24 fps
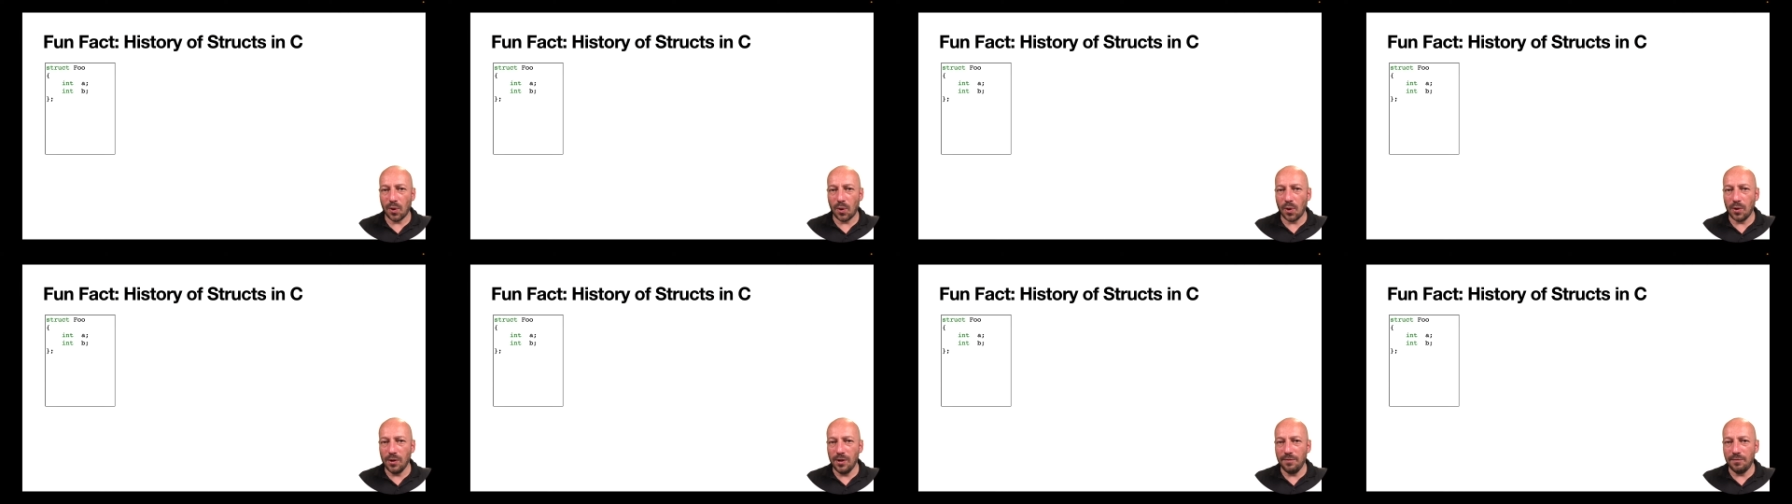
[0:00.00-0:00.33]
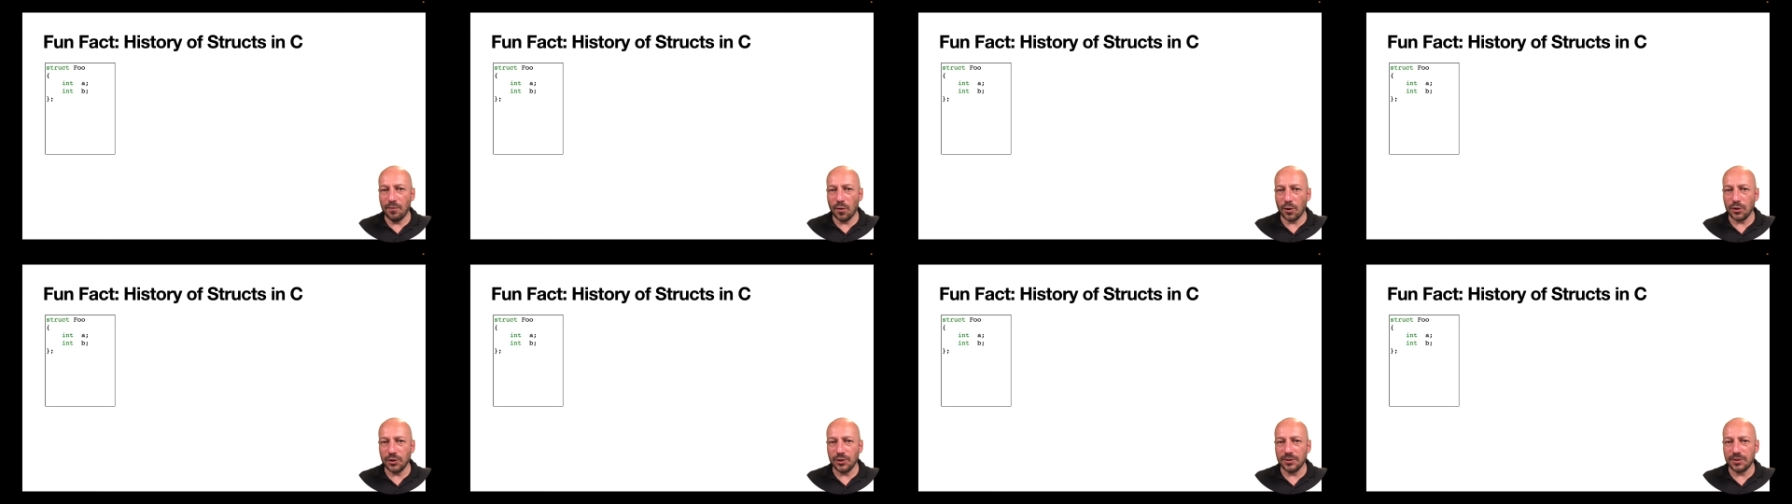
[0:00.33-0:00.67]
Early
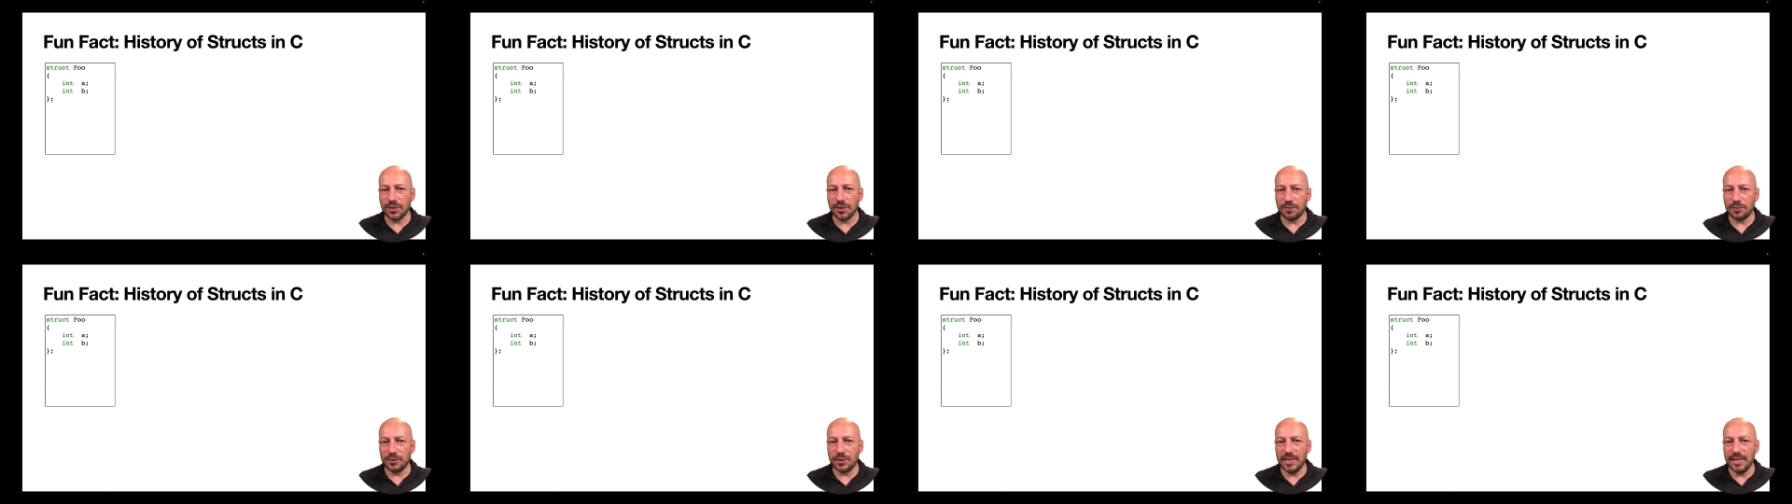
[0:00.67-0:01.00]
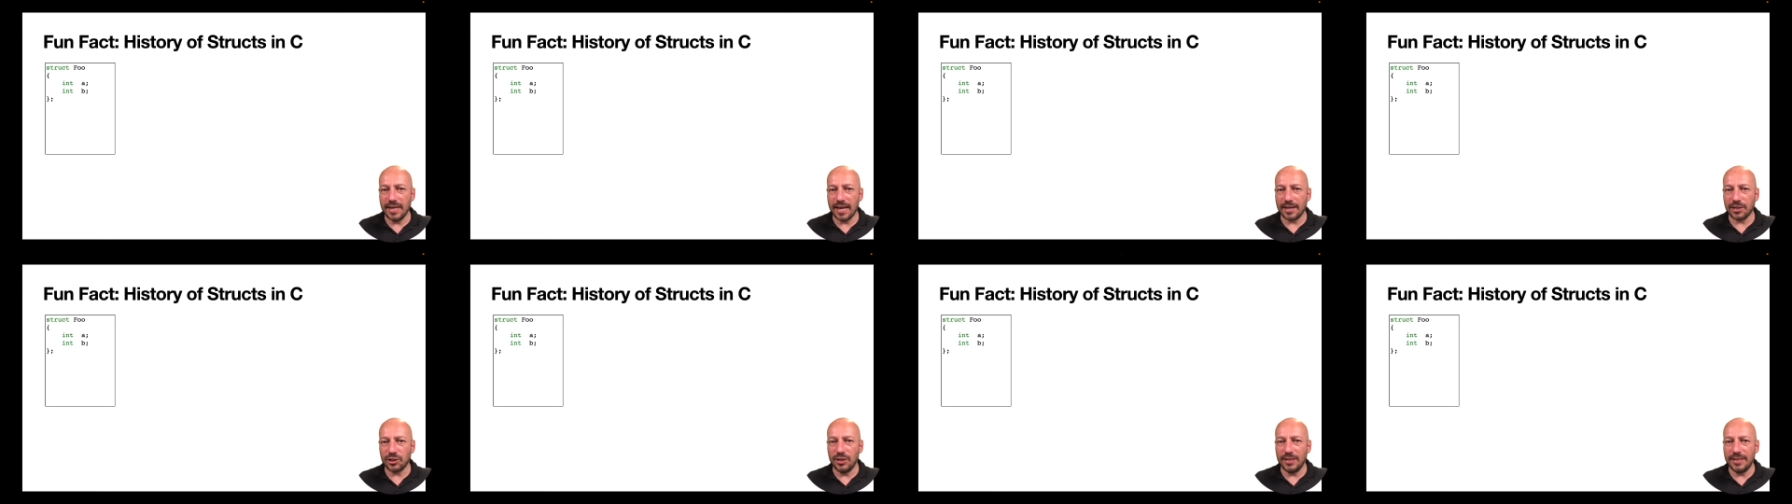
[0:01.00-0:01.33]
versions of
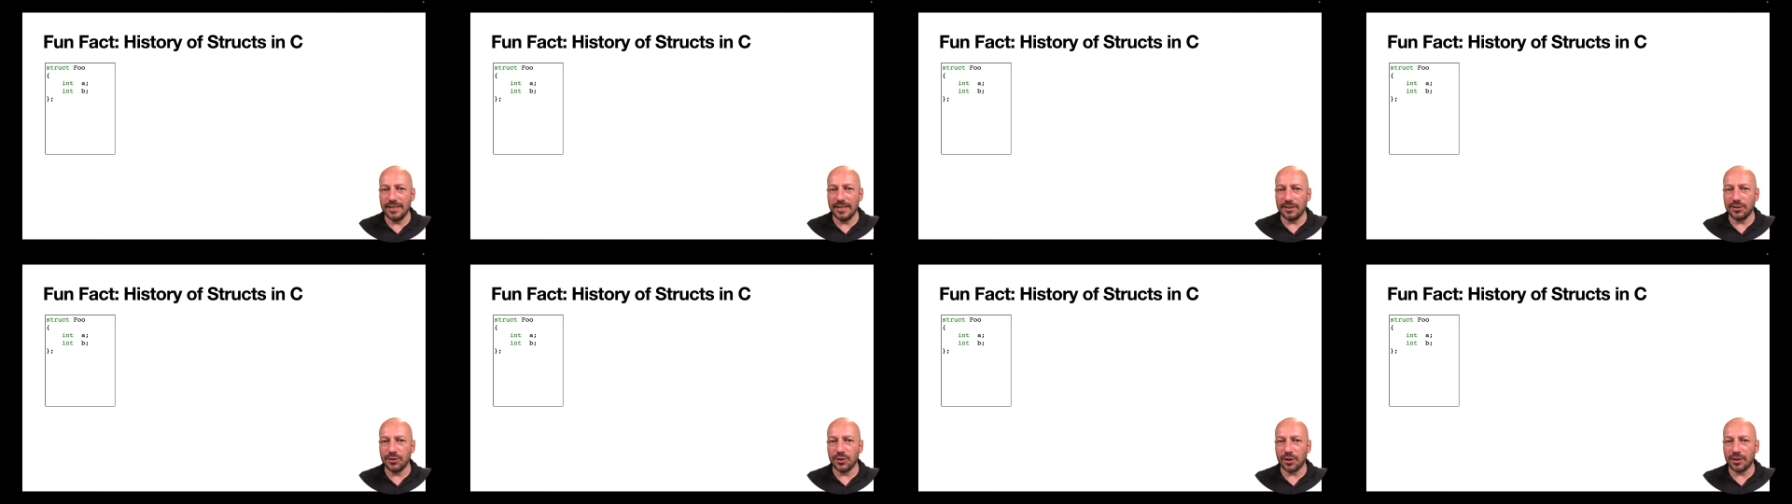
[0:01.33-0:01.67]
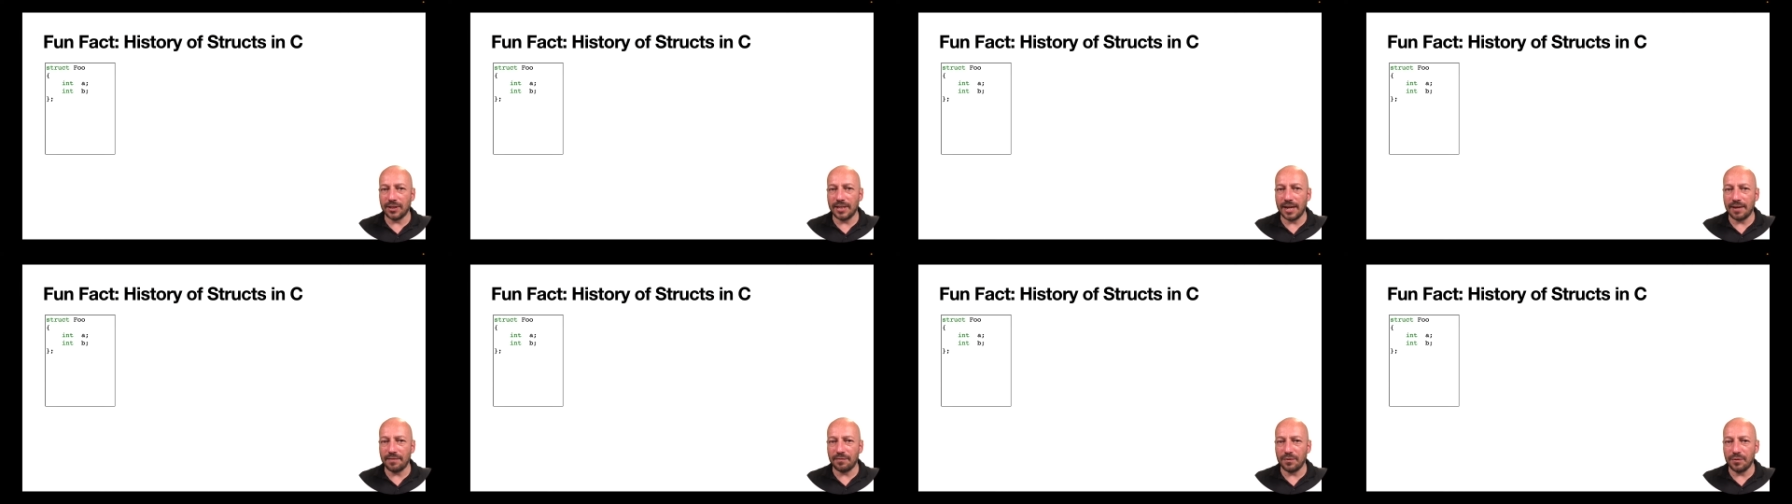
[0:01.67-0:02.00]
C actually did
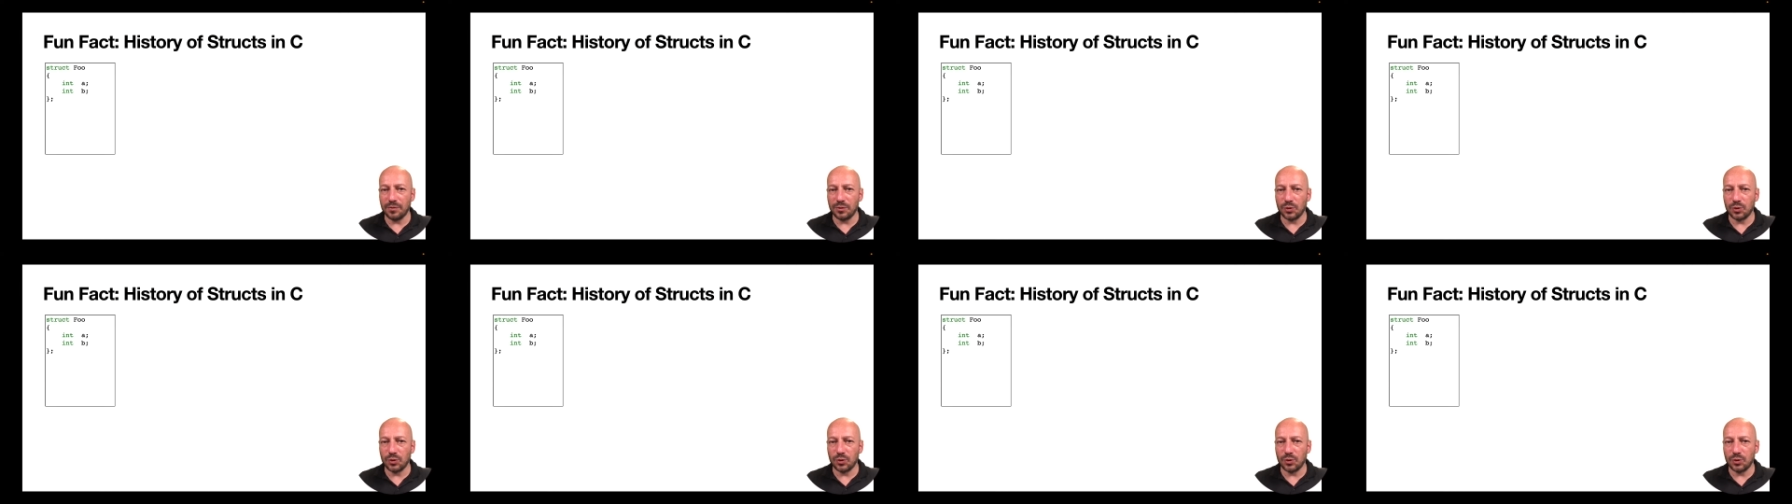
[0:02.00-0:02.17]
not have